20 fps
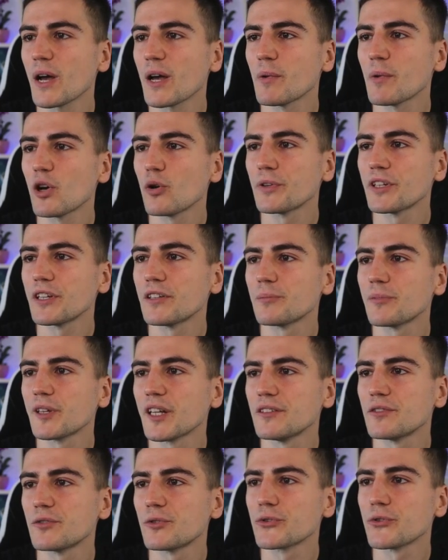my opponent
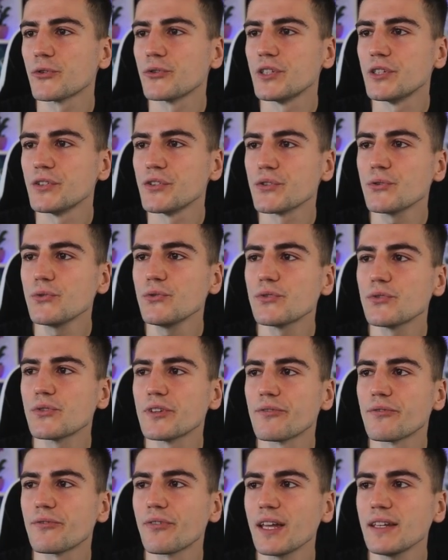played rook to d2 to
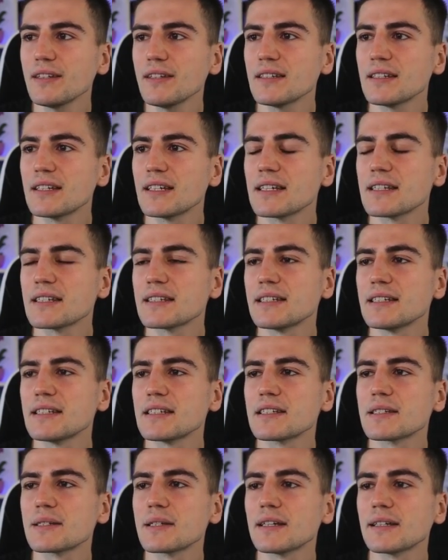defend
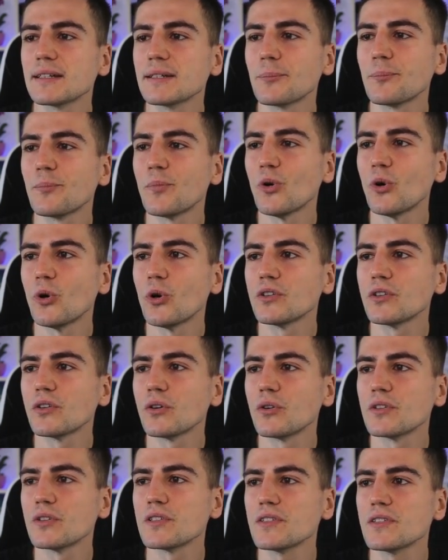this pawn
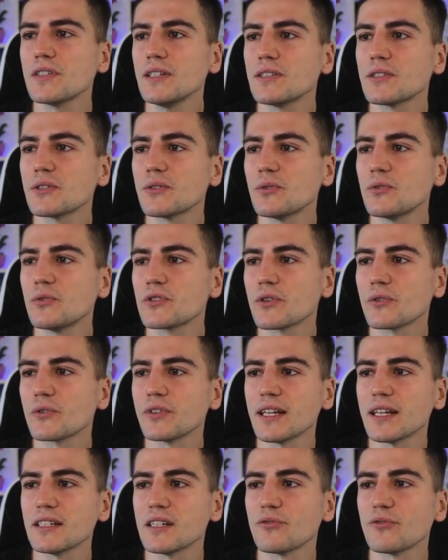on c2, so
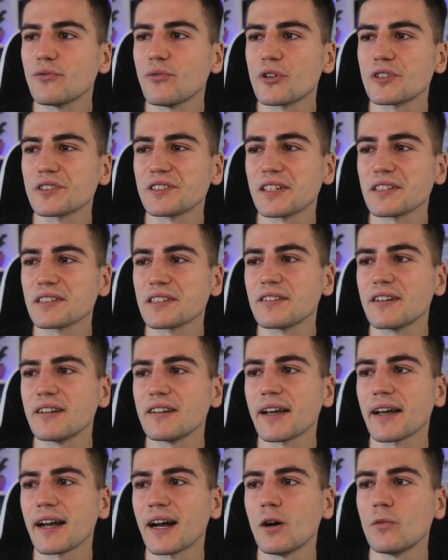knight a4 doesn't
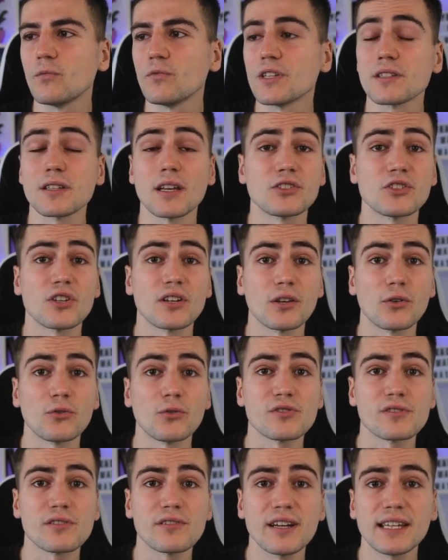really come with such a
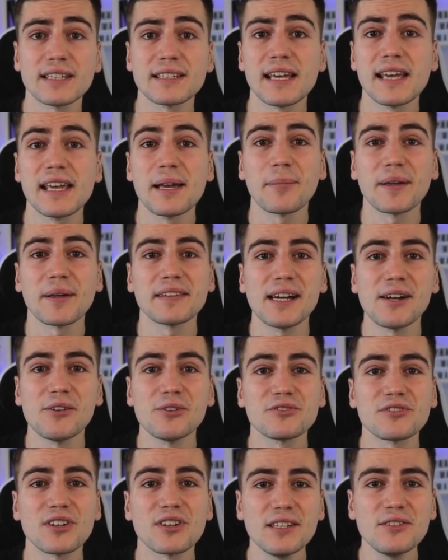huge threat. But
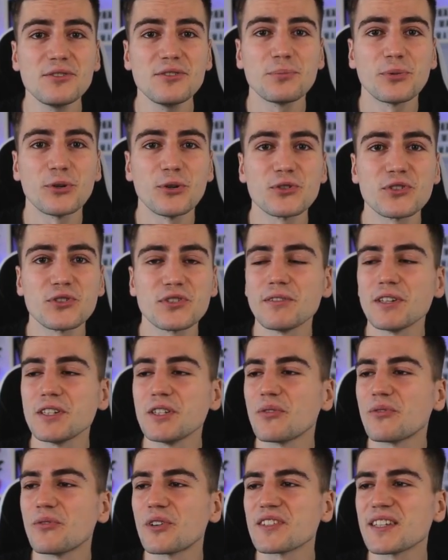now try to pause the
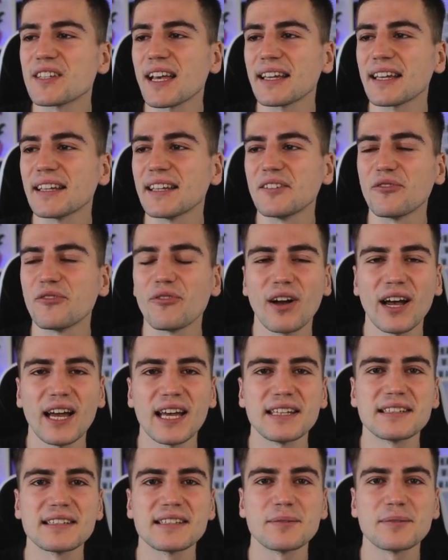video for a second and
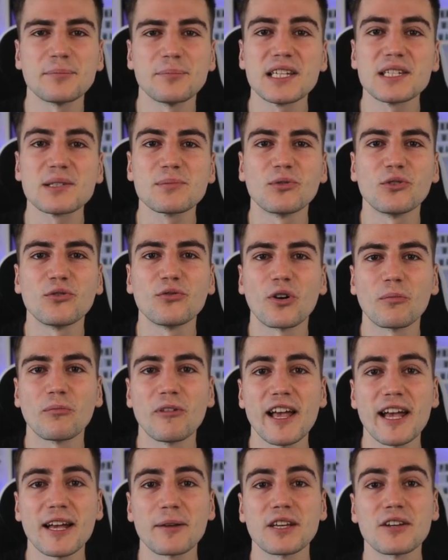find the best move for
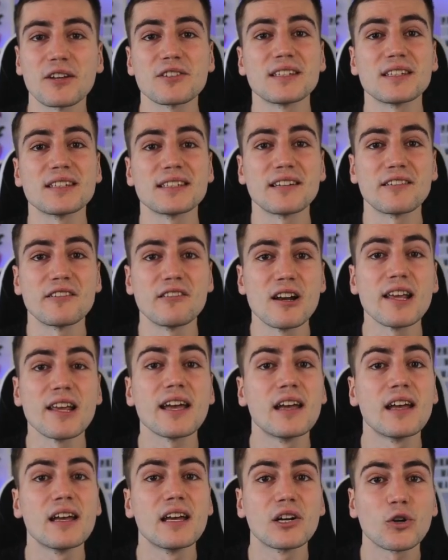black, because it's a
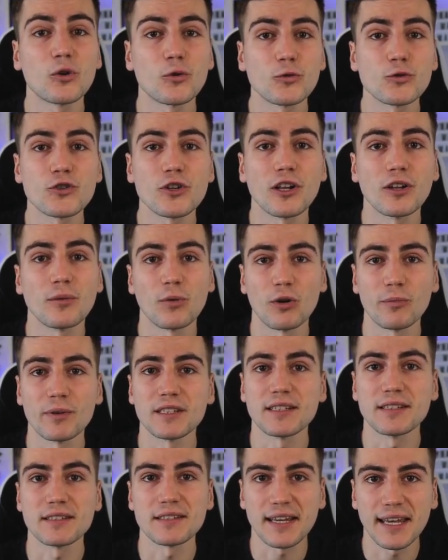really crucial
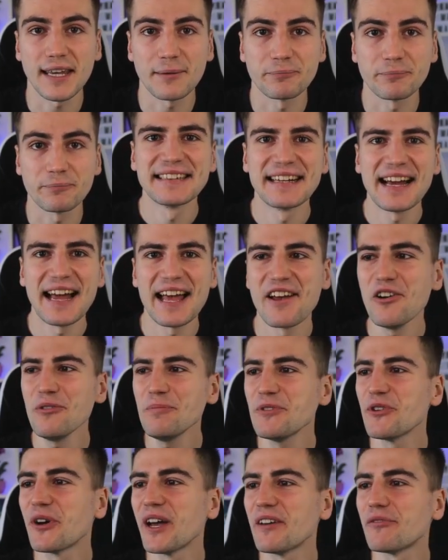moment in the game. I
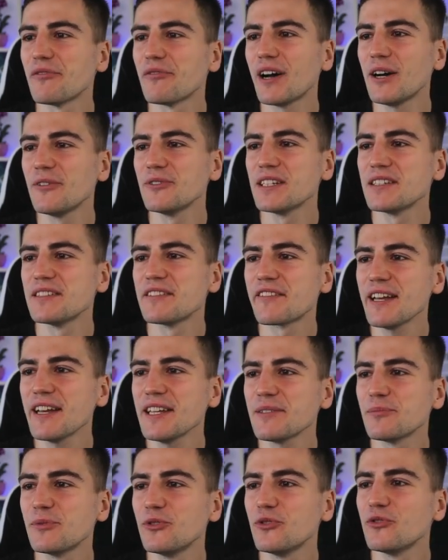hope you have found it. The
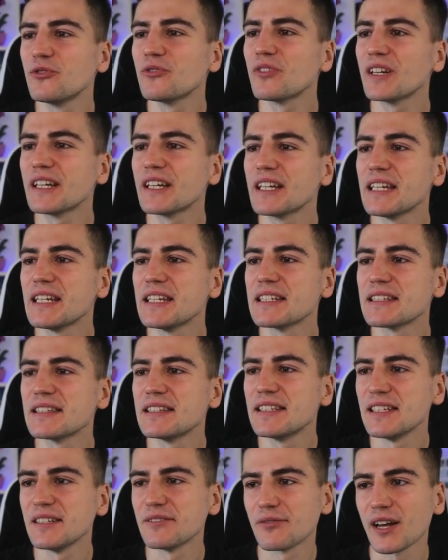right move is
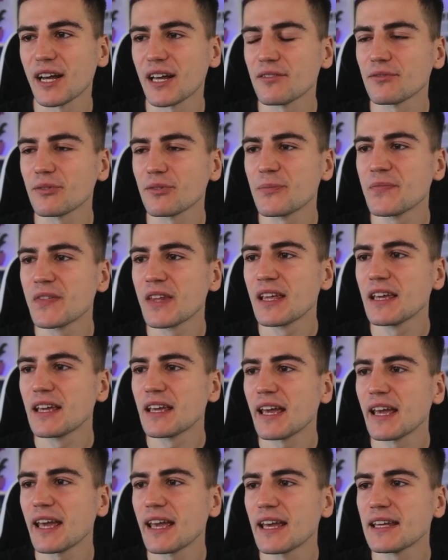d5.
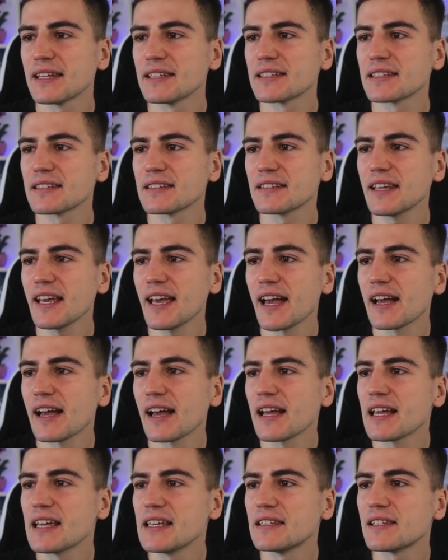And yeah,
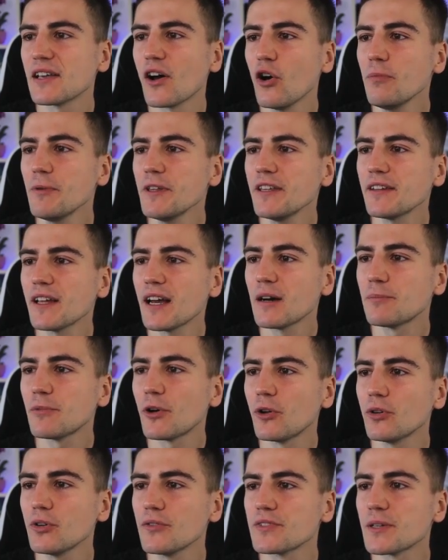it's opening up
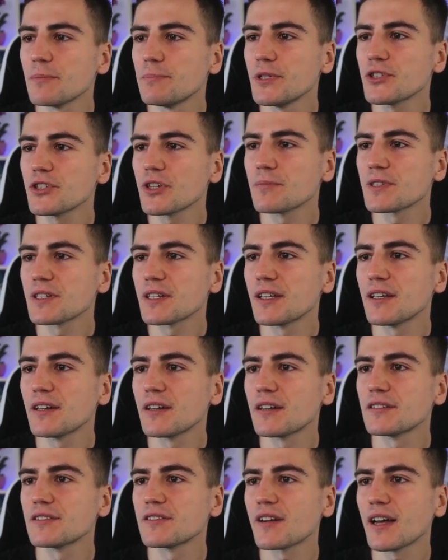all of the bishops
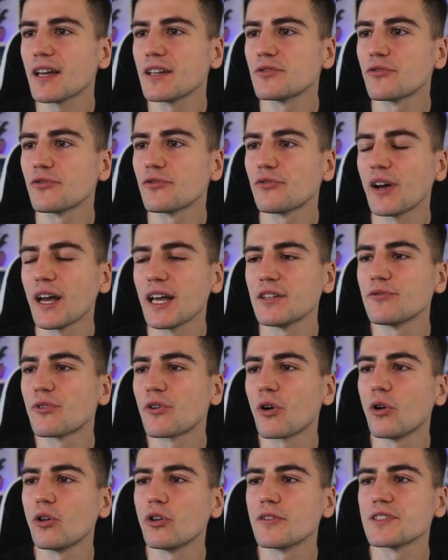here, trying to fight
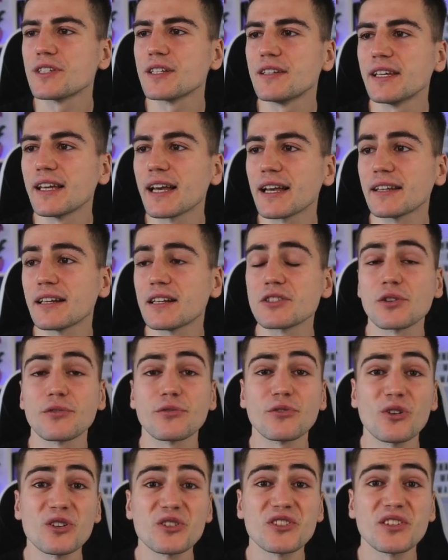for all of the diagonals.
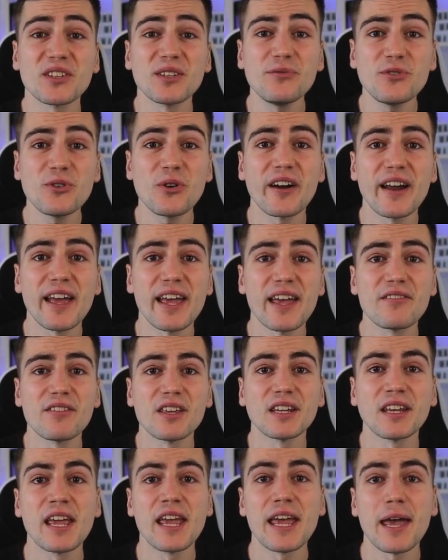Of course, if you are
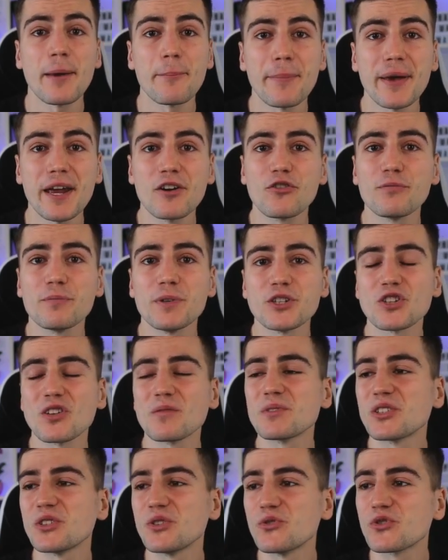having a pair of
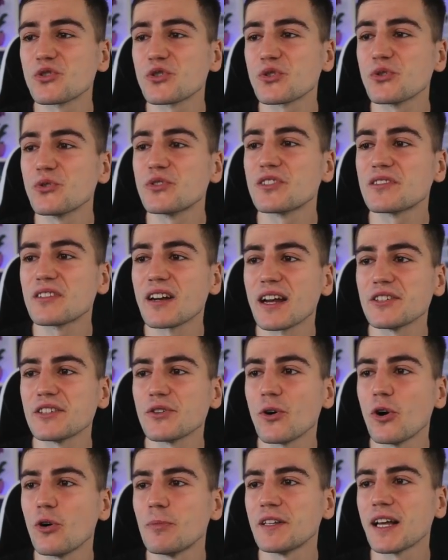bishops, you should try
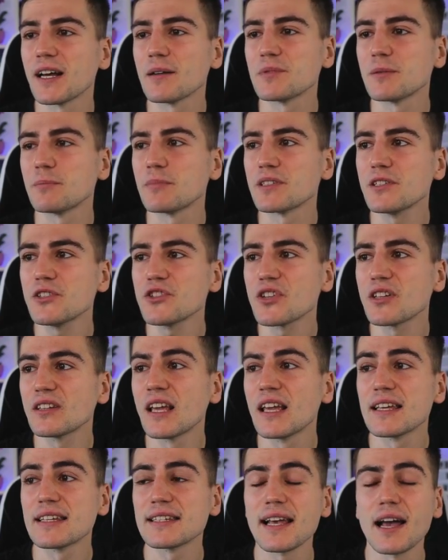to open up the position.
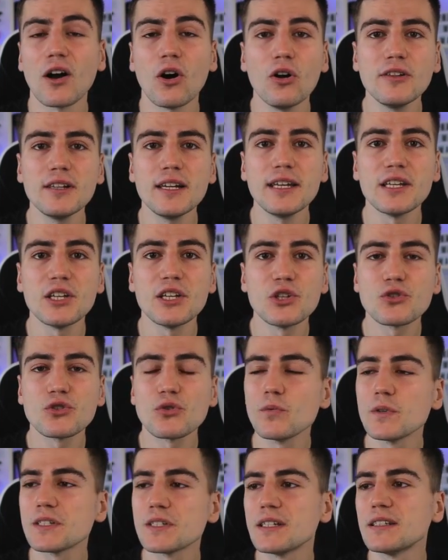The only
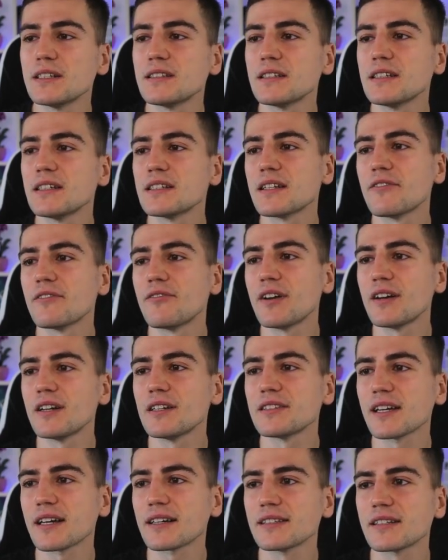issue with it is a
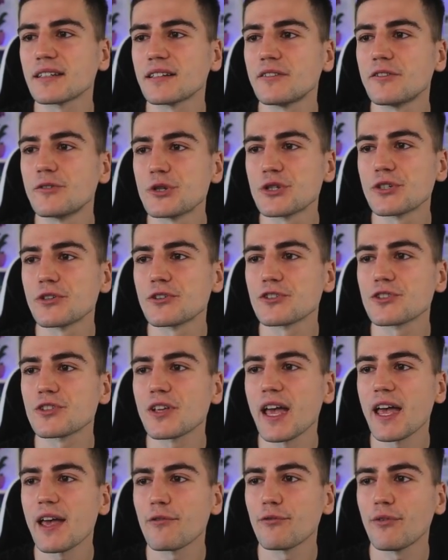very tactical
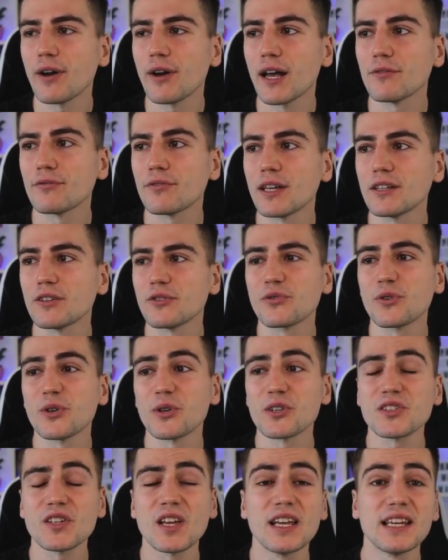resource, f5. And of
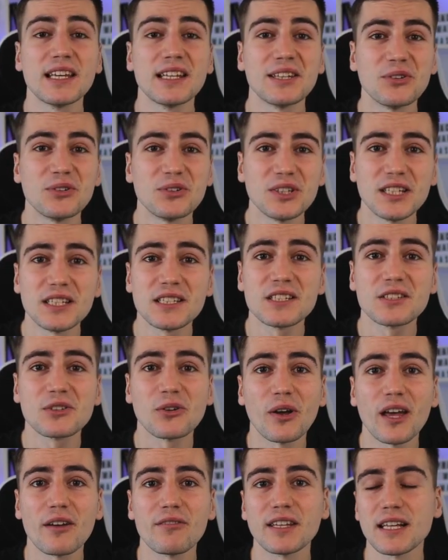course, you need
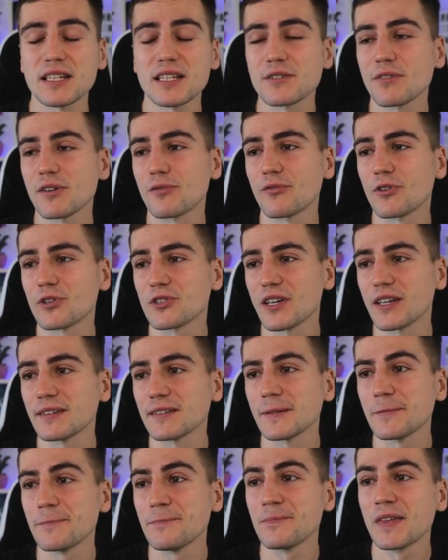to have an answer for
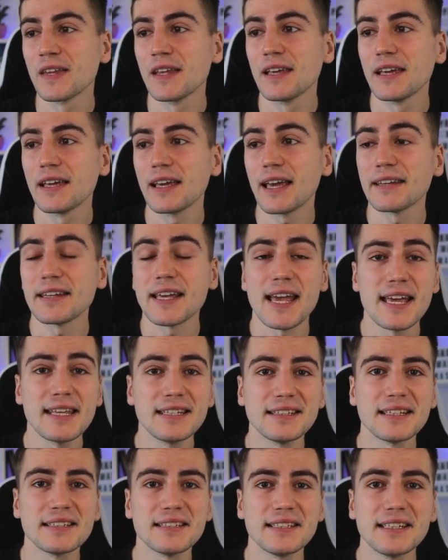that. And I had
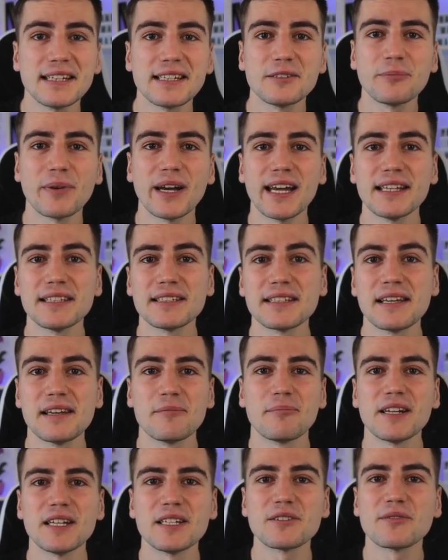an idea in mind.
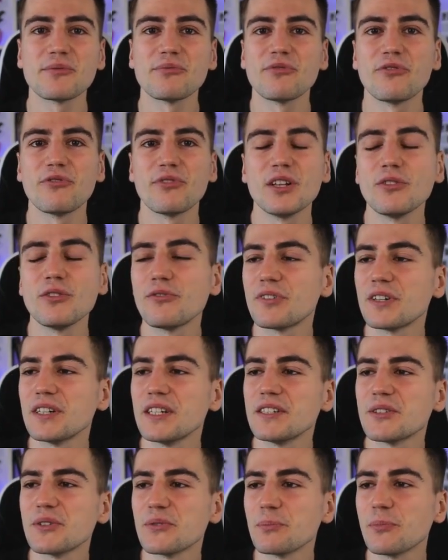Please feel
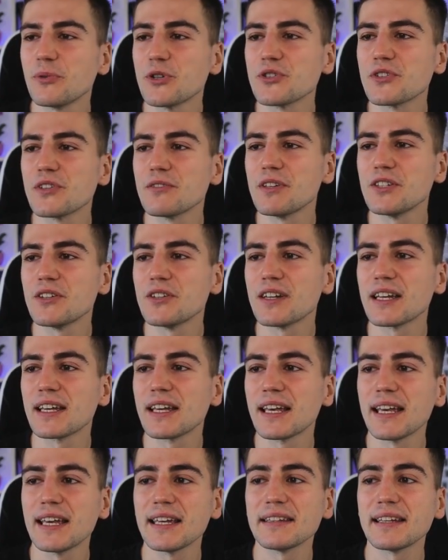free to pause the video
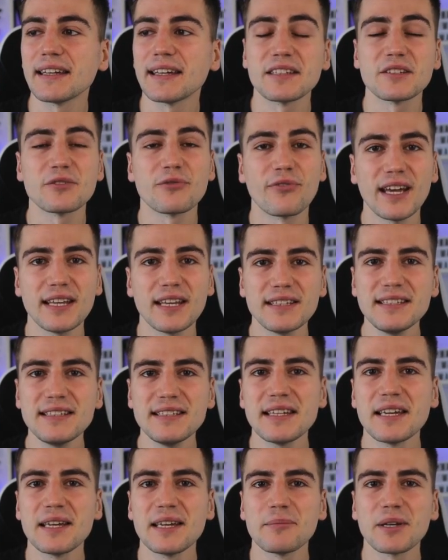again and find
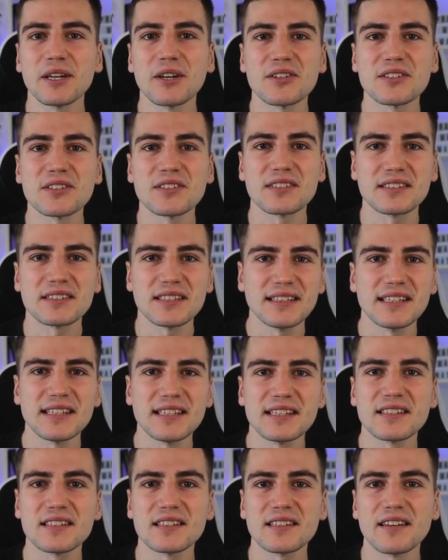it, because that
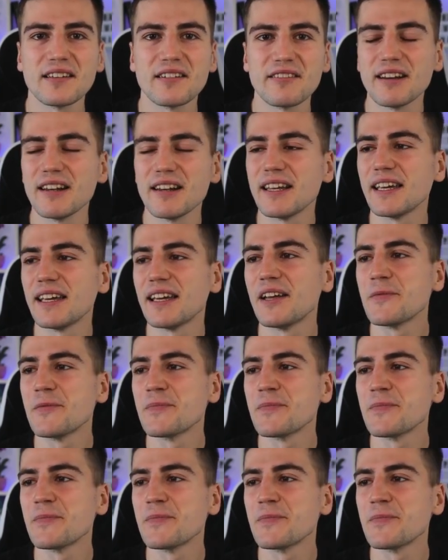is a really